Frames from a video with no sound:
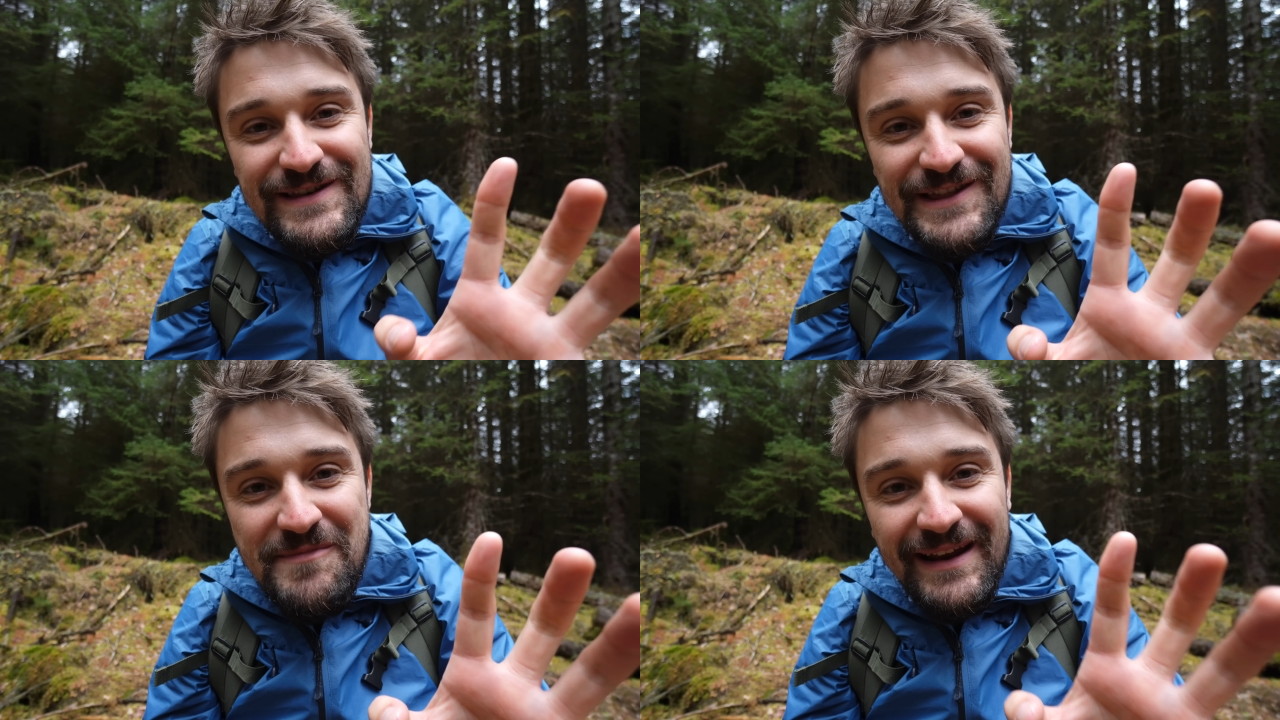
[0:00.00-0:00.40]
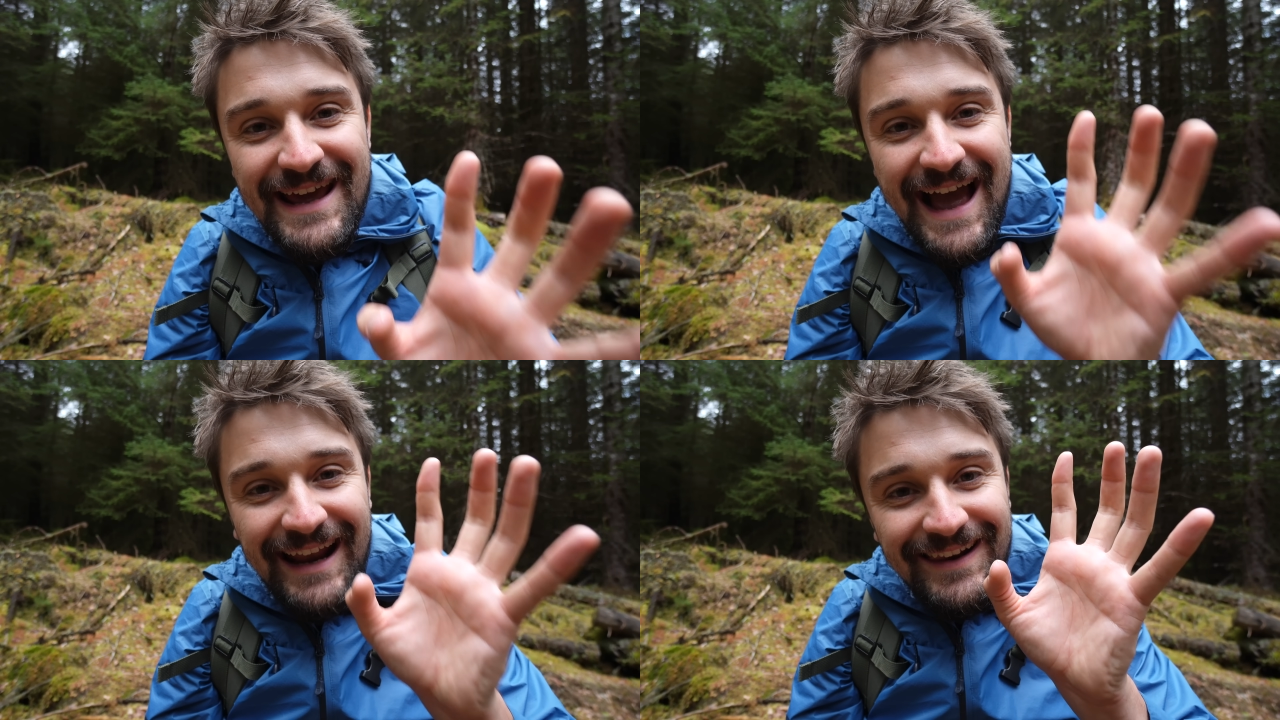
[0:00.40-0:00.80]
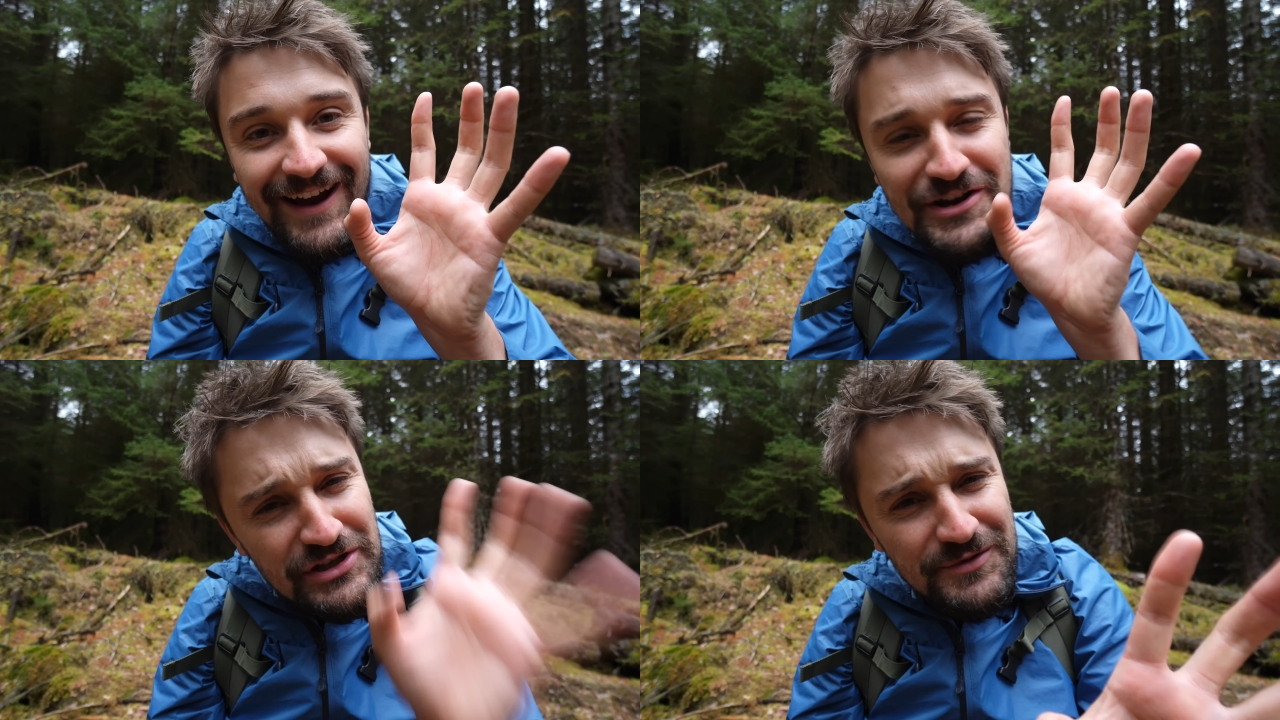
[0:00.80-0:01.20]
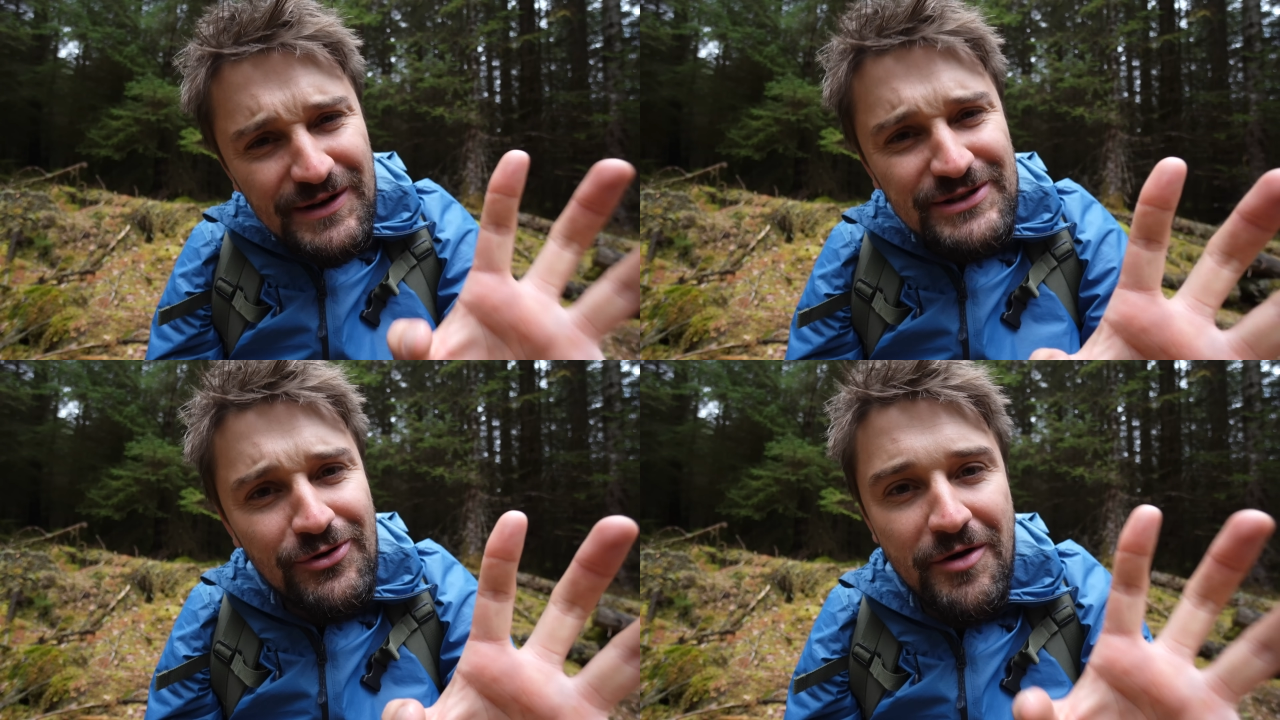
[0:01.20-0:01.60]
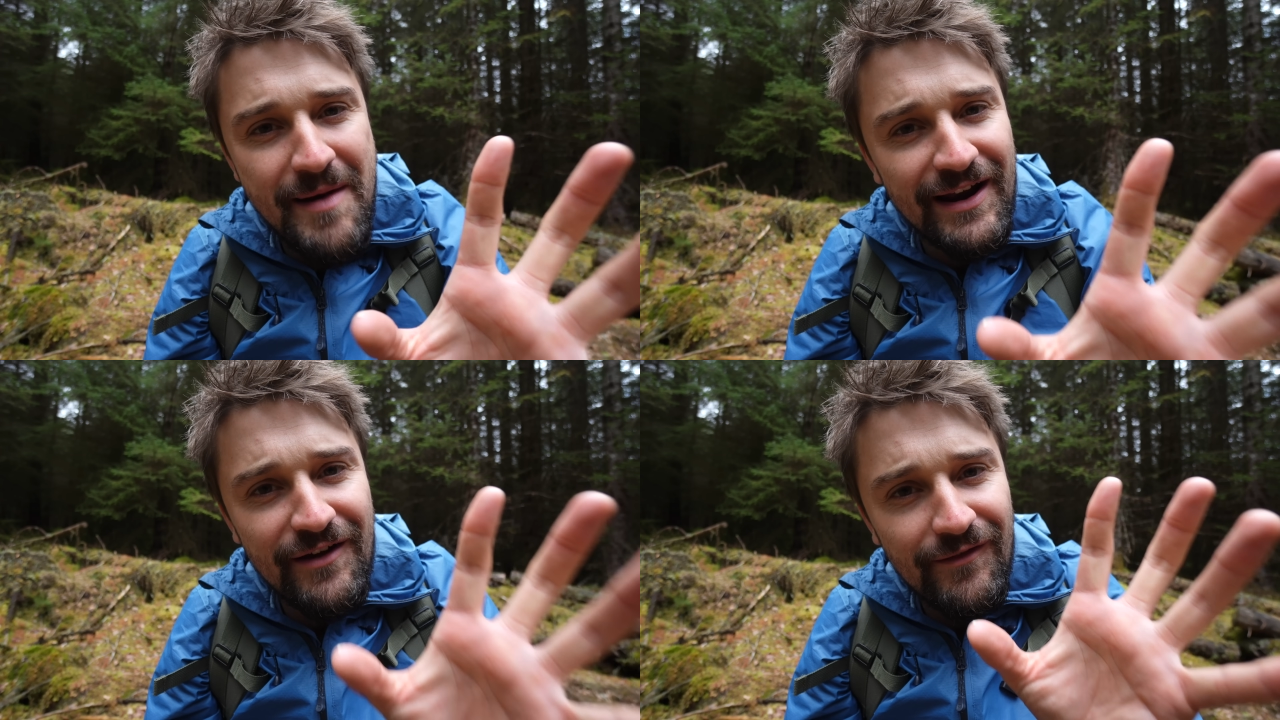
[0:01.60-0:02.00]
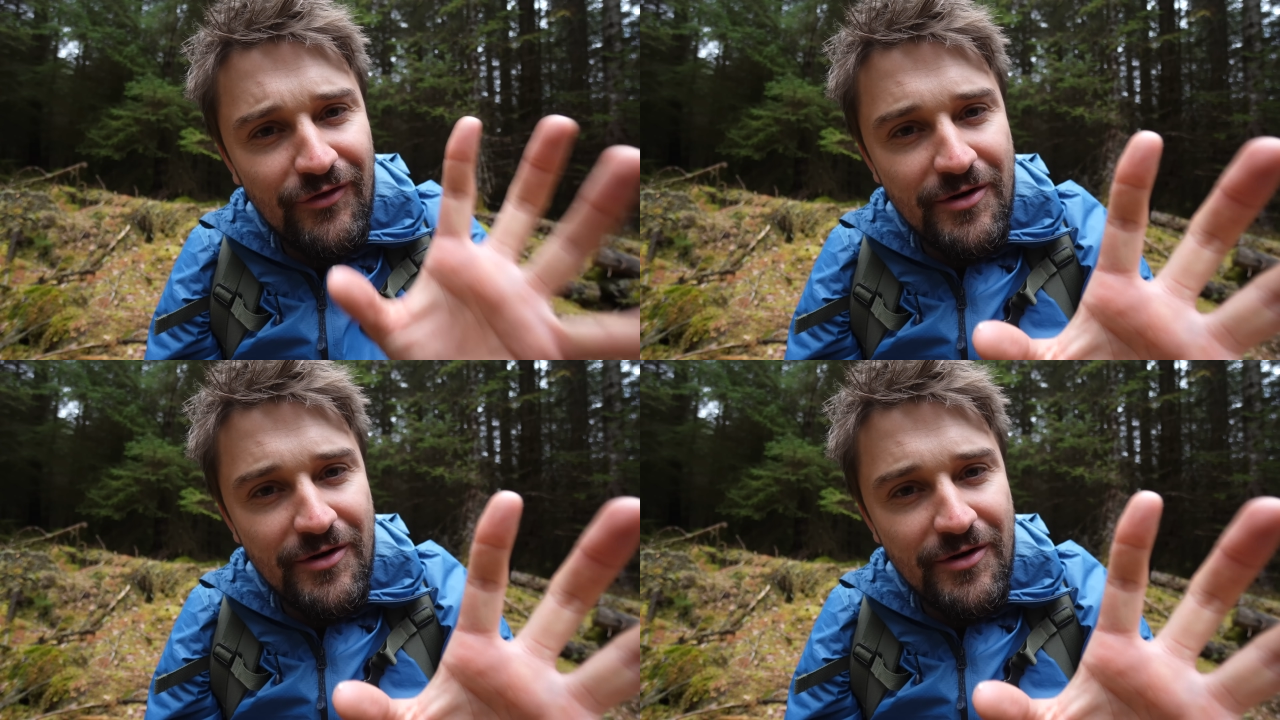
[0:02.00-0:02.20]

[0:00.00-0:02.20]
at the minute, and I just want to talk about it for a